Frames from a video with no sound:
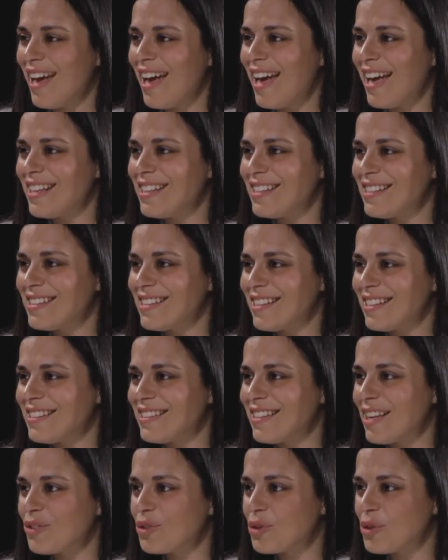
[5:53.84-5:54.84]
And in
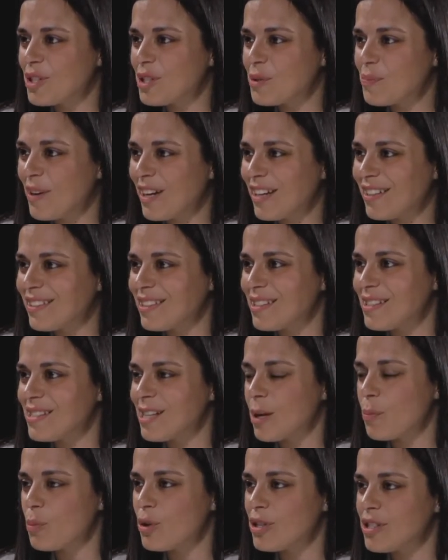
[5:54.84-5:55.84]
that respect, it's a
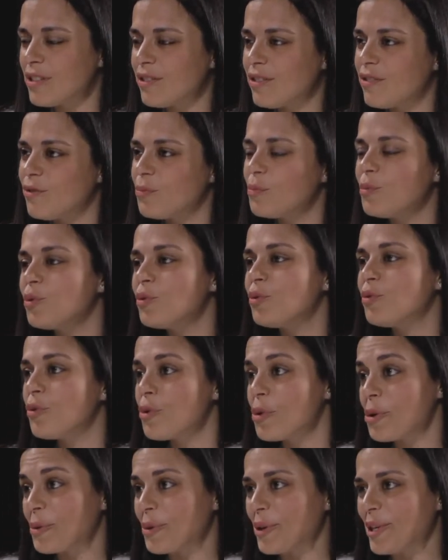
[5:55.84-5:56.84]
positive move
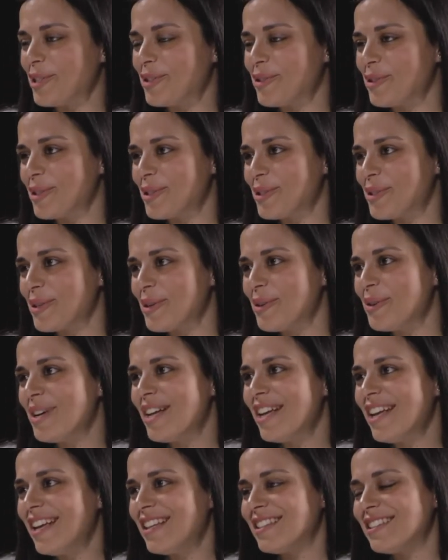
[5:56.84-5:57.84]
forward also
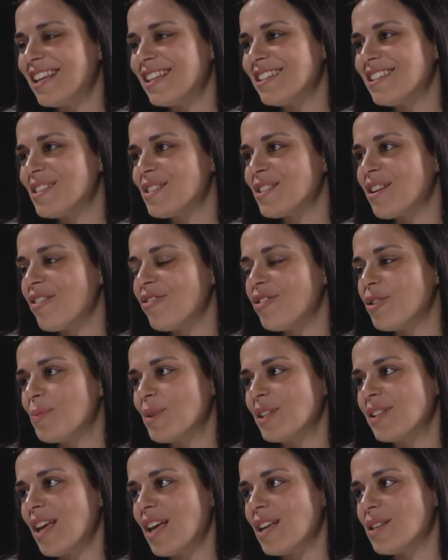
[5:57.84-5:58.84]
that this
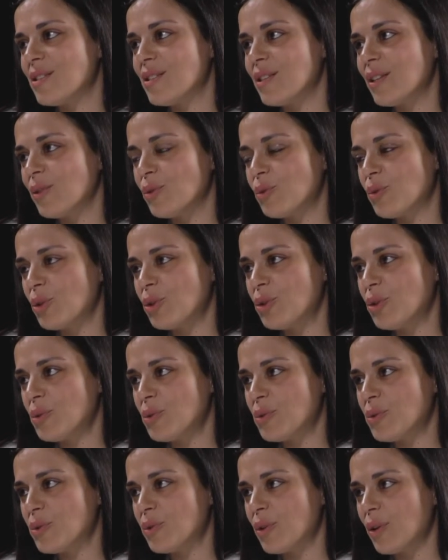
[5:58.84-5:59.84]
government has
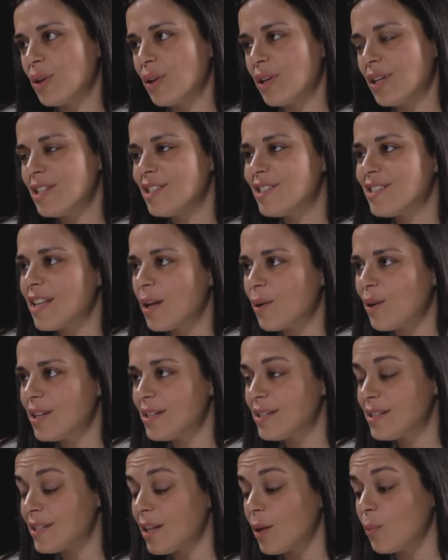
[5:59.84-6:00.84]
introduced the
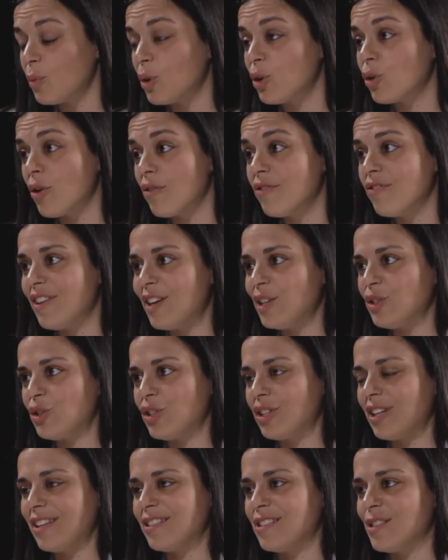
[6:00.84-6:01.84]
Istanbul
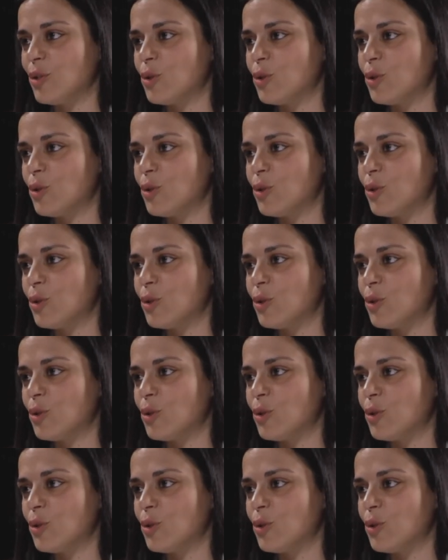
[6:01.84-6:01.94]
Convention and its